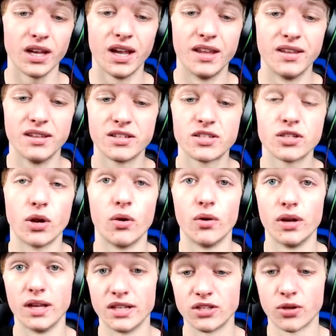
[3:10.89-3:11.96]
And
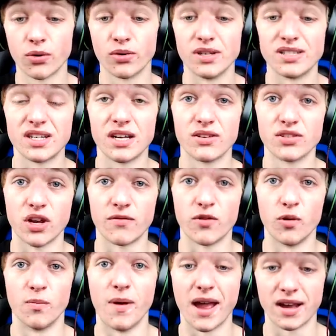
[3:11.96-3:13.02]
so in turn, it scales
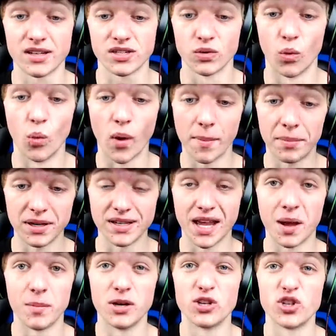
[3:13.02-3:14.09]
off your max weapon
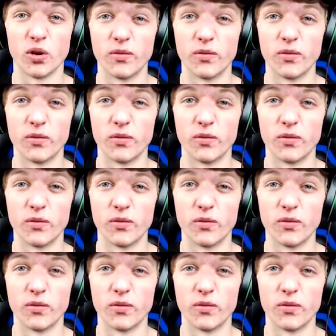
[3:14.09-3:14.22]
damage.